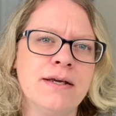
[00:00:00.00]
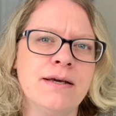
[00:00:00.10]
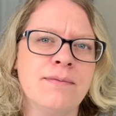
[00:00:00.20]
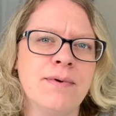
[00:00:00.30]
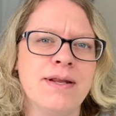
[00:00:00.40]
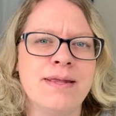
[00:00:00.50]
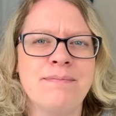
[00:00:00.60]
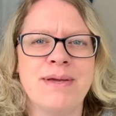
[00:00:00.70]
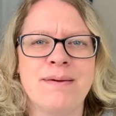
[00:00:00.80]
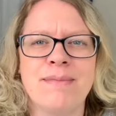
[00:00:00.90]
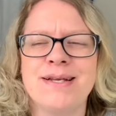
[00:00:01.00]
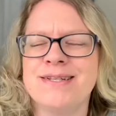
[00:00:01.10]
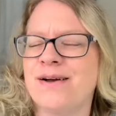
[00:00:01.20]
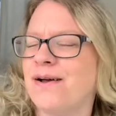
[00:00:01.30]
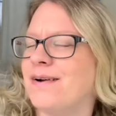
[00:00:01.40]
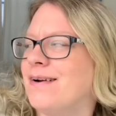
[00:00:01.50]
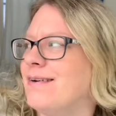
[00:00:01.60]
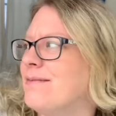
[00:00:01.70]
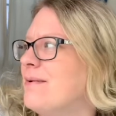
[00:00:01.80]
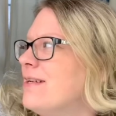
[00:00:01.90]
one of them being my
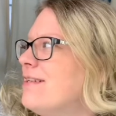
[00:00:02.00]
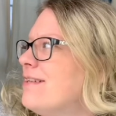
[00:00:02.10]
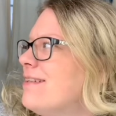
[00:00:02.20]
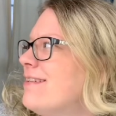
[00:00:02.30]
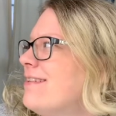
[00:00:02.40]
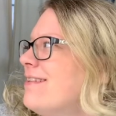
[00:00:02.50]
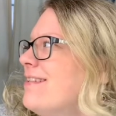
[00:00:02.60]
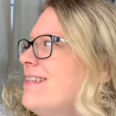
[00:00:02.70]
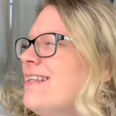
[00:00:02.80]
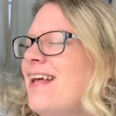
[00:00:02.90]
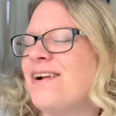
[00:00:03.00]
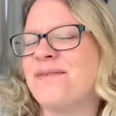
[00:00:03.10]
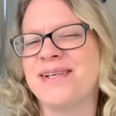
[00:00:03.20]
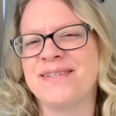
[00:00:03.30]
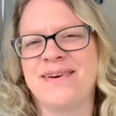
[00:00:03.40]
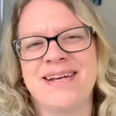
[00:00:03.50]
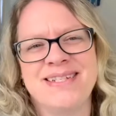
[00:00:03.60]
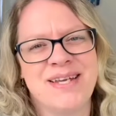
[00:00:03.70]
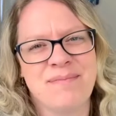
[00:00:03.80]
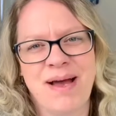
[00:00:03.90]
daughter, which she's not always
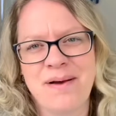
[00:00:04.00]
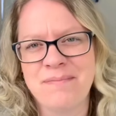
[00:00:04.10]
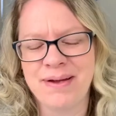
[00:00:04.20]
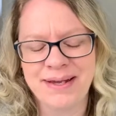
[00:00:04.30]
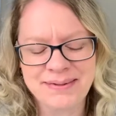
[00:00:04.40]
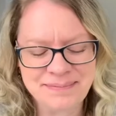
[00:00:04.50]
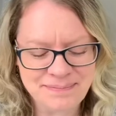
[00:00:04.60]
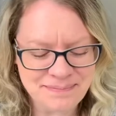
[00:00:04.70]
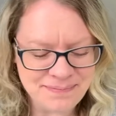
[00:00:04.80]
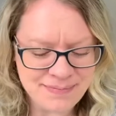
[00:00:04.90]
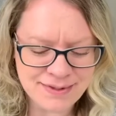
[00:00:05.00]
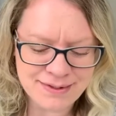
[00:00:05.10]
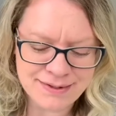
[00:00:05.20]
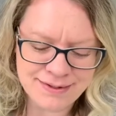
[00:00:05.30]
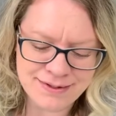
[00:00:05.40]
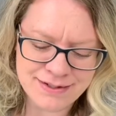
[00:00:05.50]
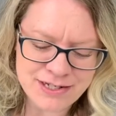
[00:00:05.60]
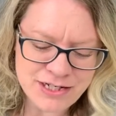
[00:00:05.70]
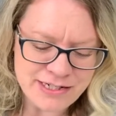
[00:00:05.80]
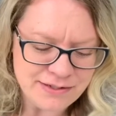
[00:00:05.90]
crazy about, but
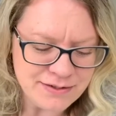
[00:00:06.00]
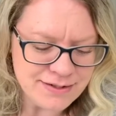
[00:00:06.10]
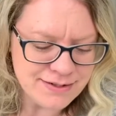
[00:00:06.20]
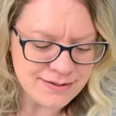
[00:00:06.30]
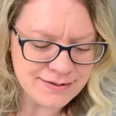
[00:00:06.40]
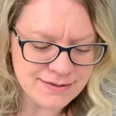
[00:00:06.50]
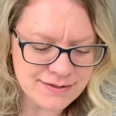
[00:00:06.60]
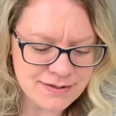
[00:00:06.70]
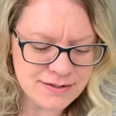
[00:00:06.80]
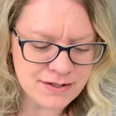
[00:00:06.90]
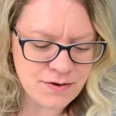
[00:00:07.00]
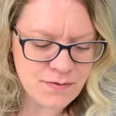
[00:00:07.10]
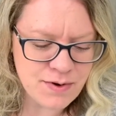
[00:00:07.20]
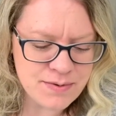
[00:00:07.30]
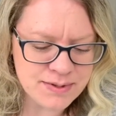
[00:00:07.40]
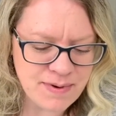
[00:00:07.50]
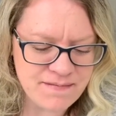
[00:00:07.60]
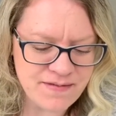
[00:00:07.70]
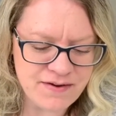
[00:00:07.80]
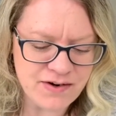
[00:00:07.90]
she deals. So what was my
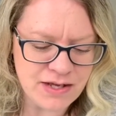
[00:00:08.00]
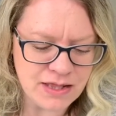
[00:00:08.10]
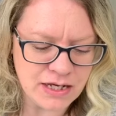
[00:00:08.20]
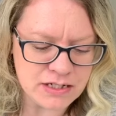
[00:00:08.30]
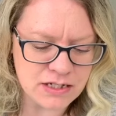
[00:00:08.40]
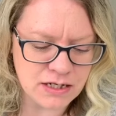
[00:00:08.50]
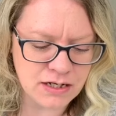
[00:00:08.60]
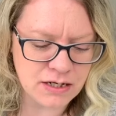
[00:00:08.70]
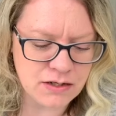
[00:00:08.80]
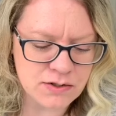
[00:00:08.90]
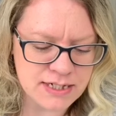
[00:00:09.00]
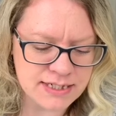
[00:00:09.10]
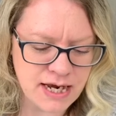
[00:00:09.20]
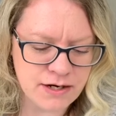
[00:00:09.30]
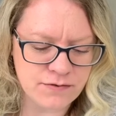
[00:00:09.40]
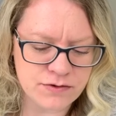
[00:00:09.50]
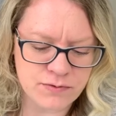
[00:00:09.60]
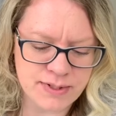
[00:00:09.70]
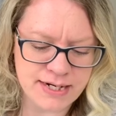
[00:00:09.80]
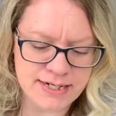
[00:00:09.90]
favorite collection or designer for
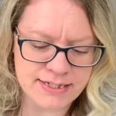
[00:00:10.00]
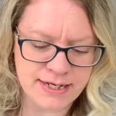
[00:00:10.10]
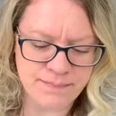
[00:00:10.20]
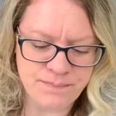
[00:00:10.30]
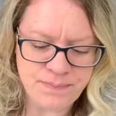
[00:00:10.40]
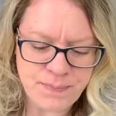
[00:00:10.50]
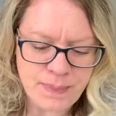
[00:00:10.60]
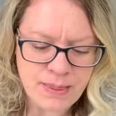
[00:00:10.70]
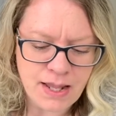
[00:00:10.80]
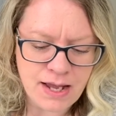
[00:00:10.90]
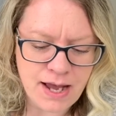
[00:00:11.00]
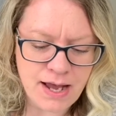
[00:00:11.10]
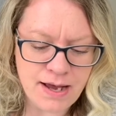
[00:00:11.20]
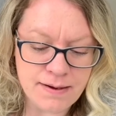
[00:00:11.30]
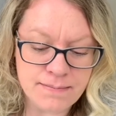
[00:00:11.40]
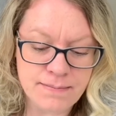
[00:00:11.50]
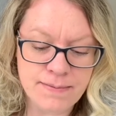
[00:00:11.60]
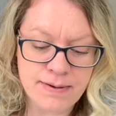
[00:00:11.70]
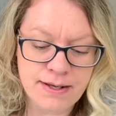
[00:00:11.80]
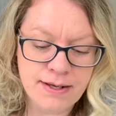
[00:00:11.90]
2019?
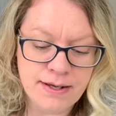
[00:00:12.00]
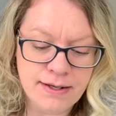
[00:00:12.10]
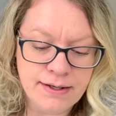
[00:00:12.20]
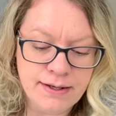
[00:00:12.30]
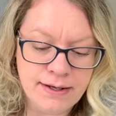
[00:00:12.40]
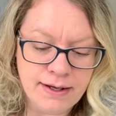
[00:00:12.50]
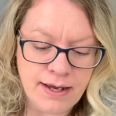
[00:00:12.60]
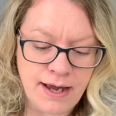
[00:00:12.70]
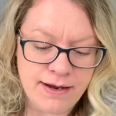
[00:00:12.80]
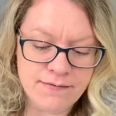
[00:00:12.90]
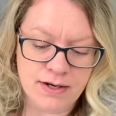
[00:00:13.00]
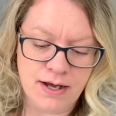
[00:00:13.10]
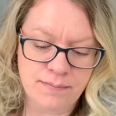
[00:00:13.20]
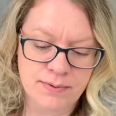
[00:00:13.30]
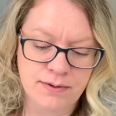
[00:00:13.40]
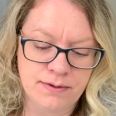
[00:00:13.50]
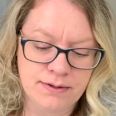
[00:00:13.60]
I have a couple.